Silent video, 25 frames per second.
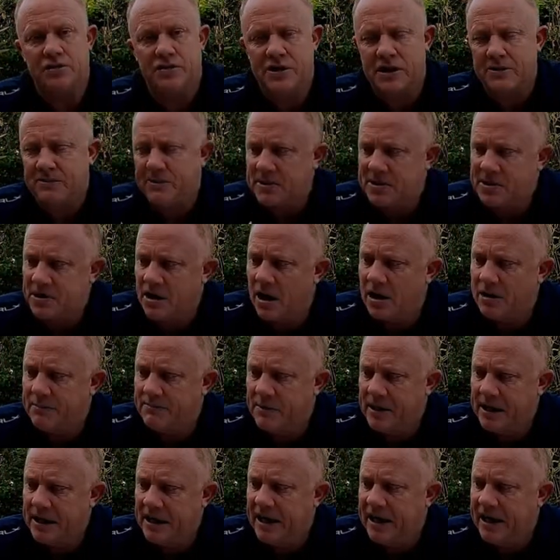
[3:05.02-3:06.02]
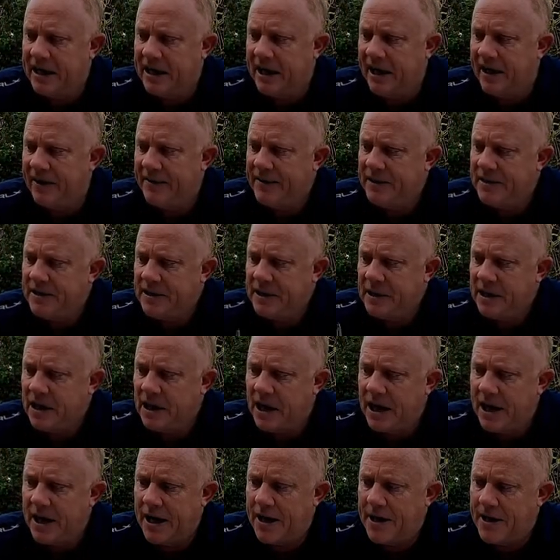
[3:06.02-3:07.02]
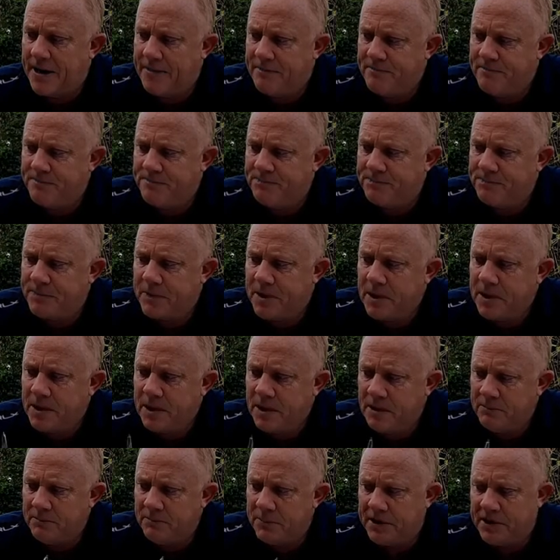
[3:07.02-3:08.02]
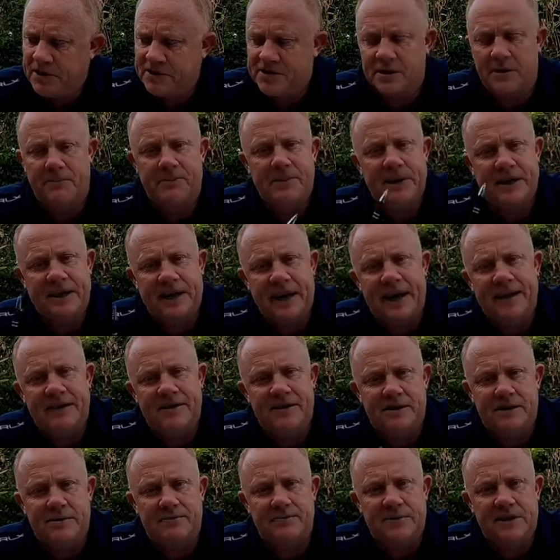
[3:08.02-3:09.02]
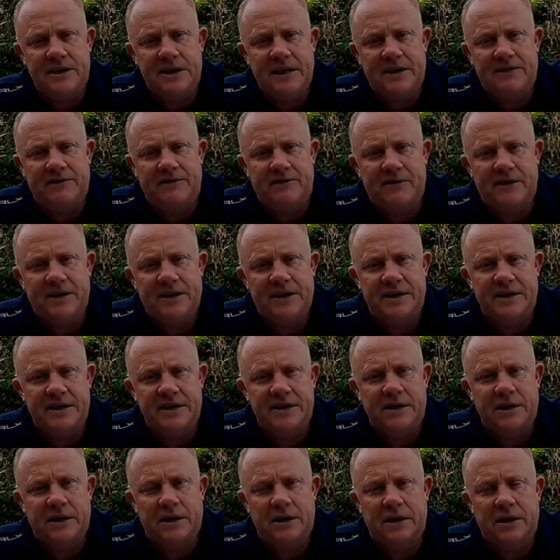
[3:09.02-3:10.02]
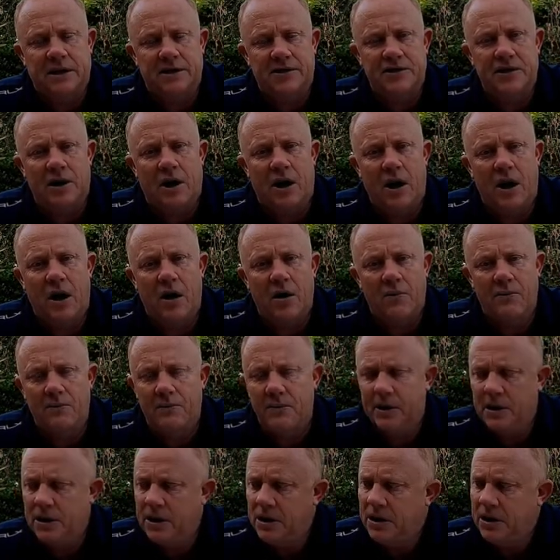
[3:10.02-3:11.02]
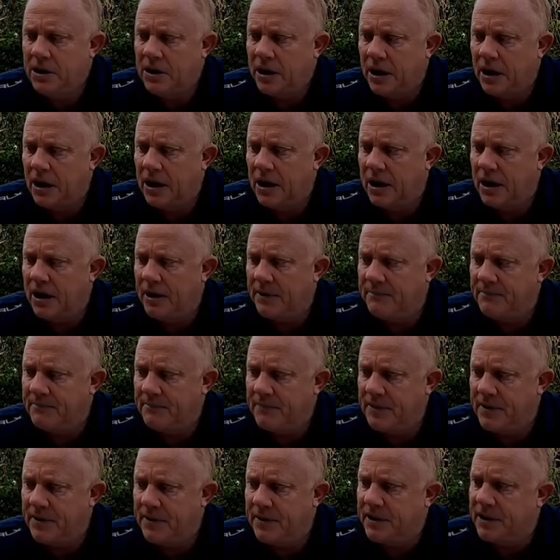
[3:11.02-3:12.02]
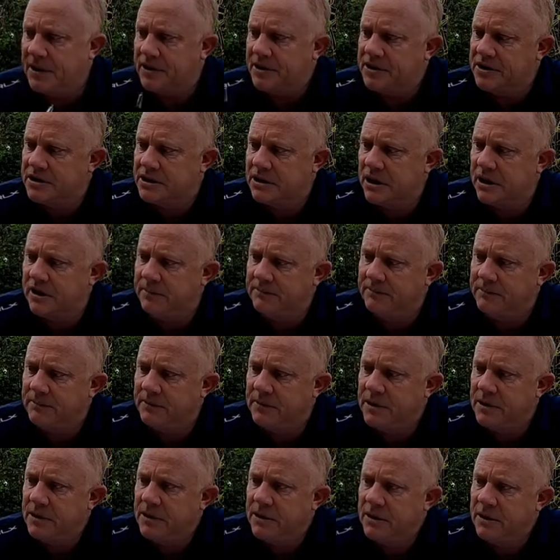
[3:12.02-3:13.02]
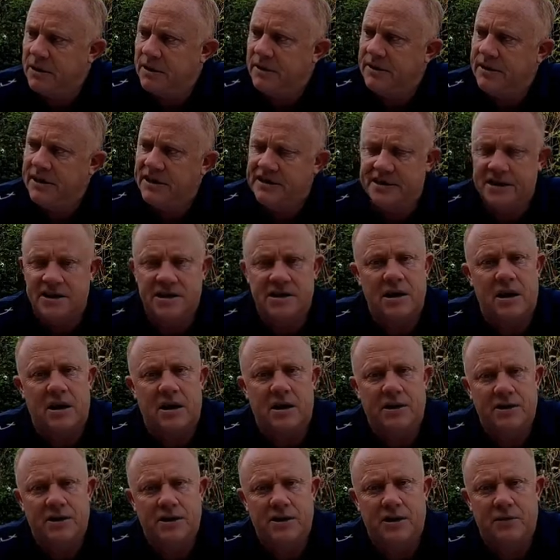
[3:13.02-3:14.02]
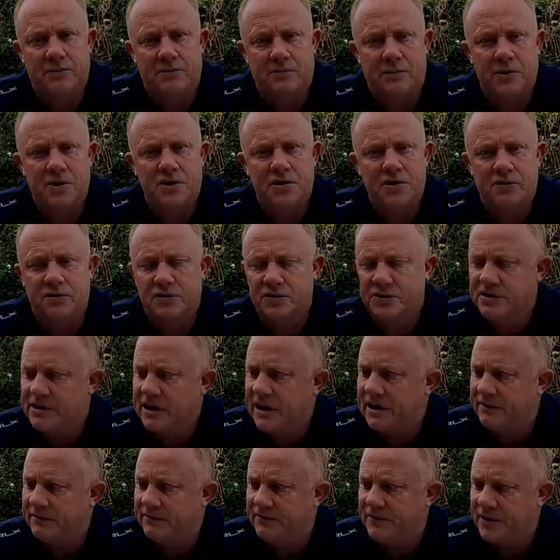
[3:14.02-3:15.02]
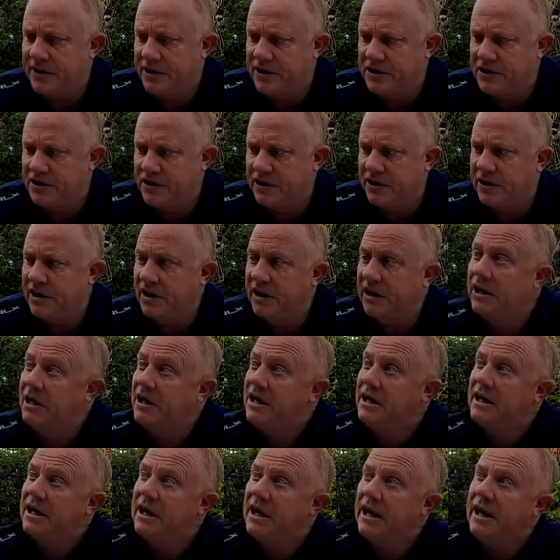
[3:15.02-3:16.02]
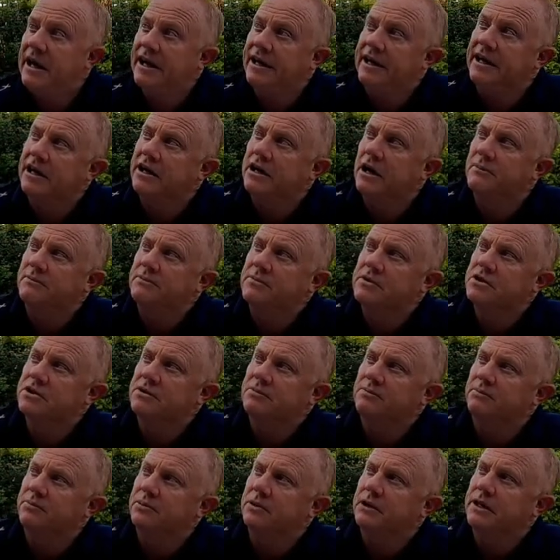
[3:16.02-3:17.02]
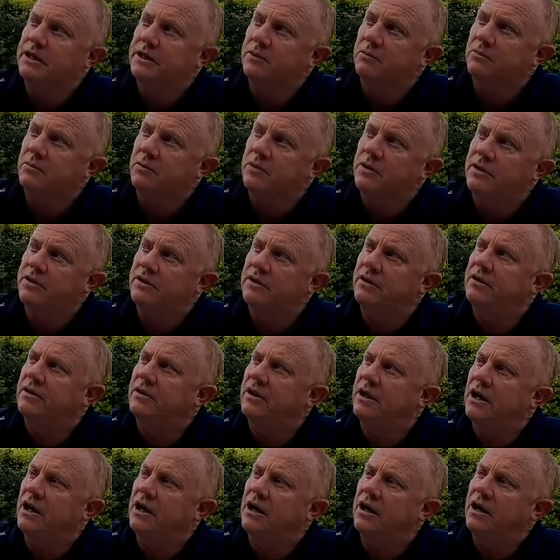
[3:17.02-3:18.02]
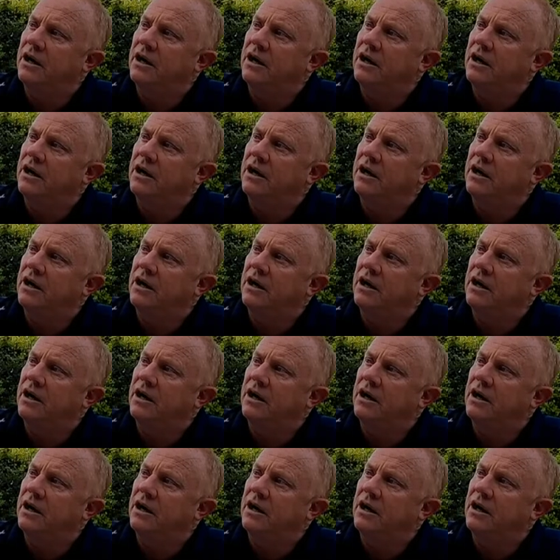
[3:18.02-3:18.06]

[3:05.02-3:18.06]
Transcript: You'll see beside me here, because I've been getting some deliveries to home, that this is our new Bushnell stand for this year, and it comes complete with